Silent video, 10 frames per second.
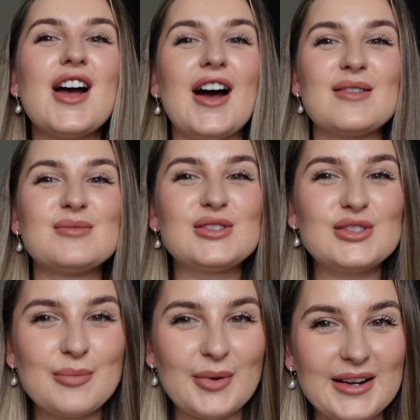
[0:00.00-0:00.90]
I'm
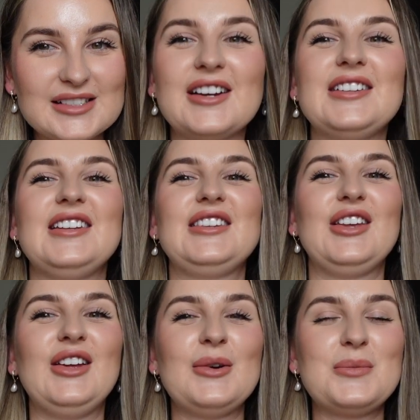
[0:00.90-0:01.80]
super excited
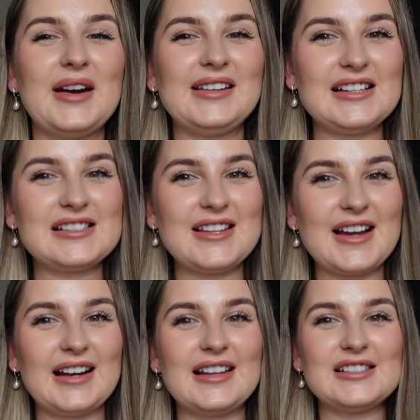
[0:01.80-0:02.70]
to wear this
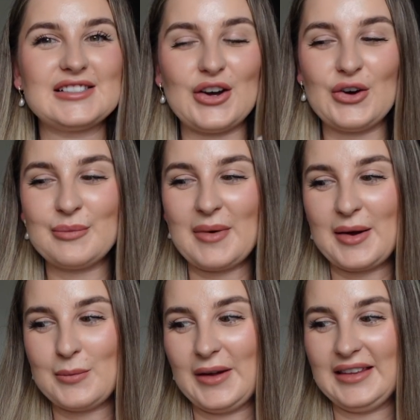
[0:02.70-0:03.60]
necklace on
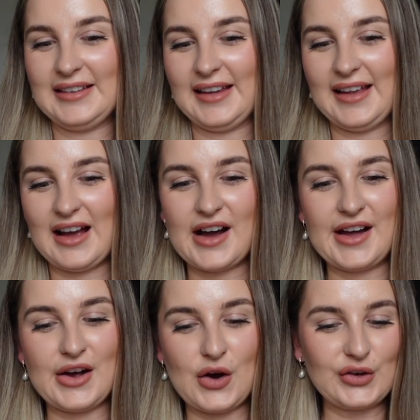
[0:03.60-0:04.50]
my wedding day.
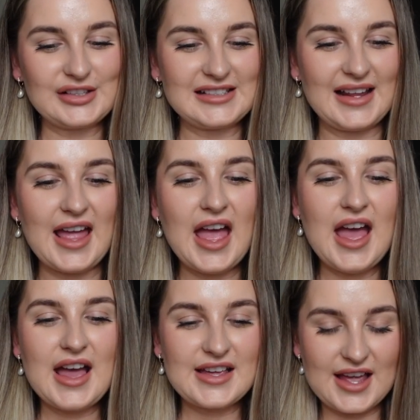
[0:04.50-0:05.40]
I honestly
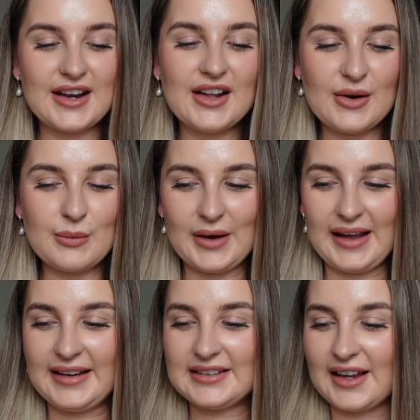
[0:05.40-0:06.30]
cannot
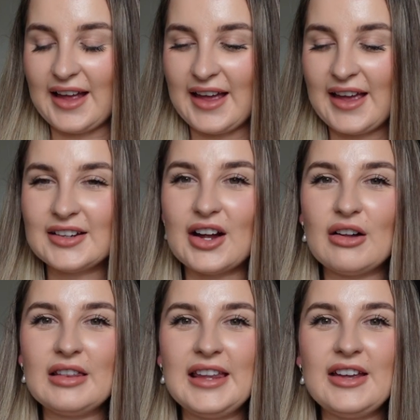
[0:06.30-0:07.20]
wait, and
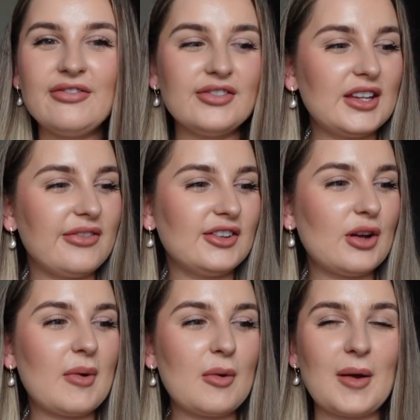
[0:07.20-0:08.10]
I'll leave the
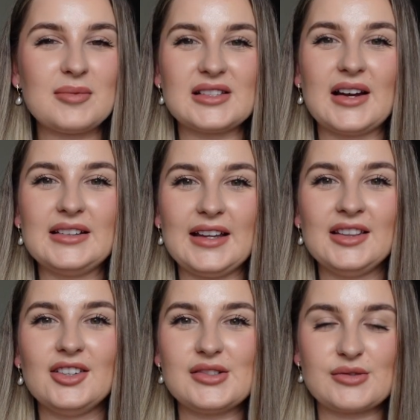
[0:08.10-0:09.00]
FEDOMA website
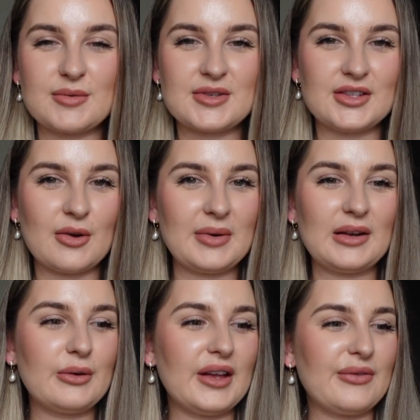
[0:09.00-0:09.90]
in the description down
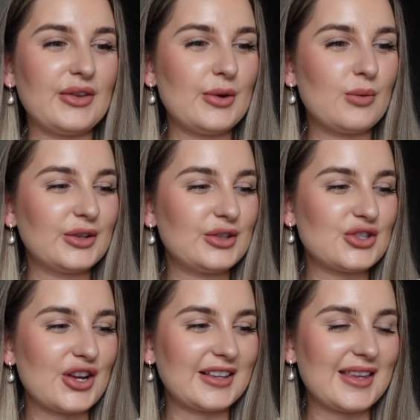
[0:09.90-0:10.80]
below if you want to
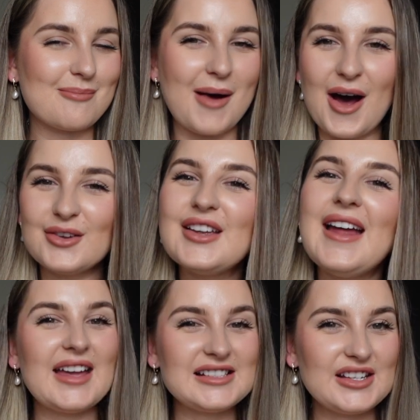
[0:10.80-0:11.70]
check them out.
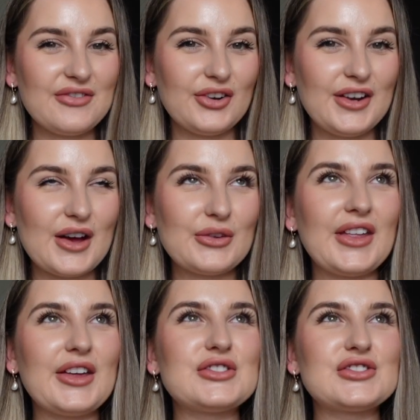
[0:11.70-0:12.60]
That's it for now.
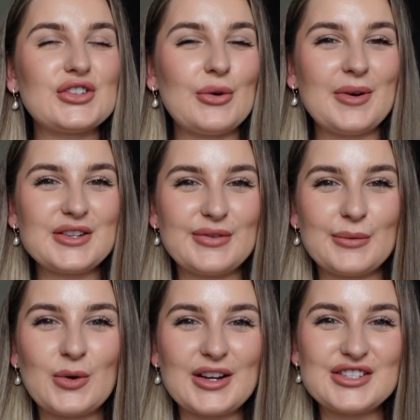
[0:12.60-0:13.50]
Thank you so much for
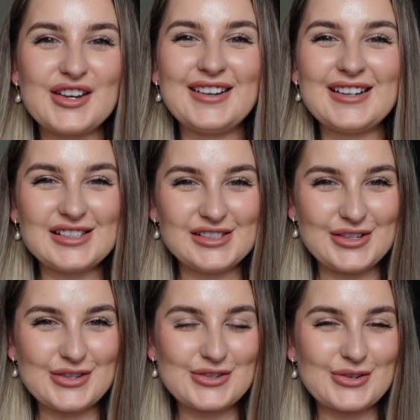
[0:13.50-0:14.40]
watching as
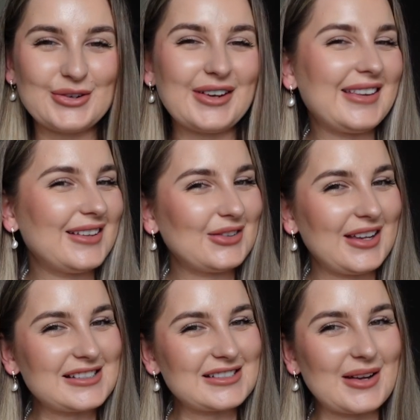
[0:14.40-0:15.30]
usual. Until
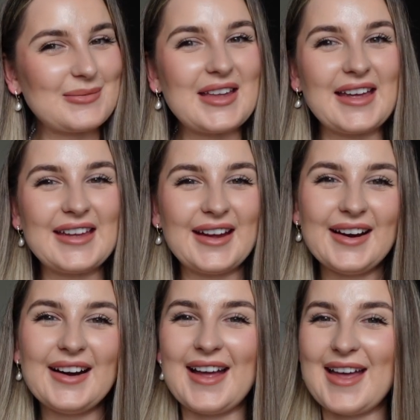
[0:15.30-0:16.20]
next time, take
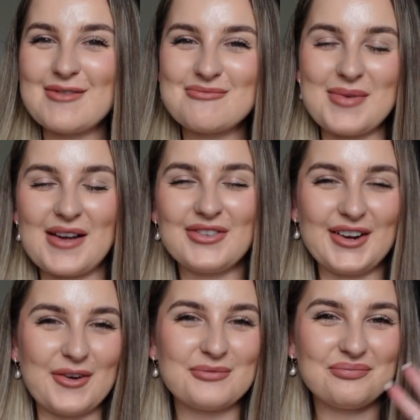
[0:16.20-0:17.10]
care and bye for
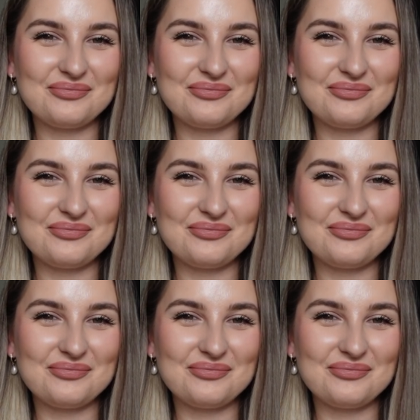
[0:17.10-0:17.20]
now.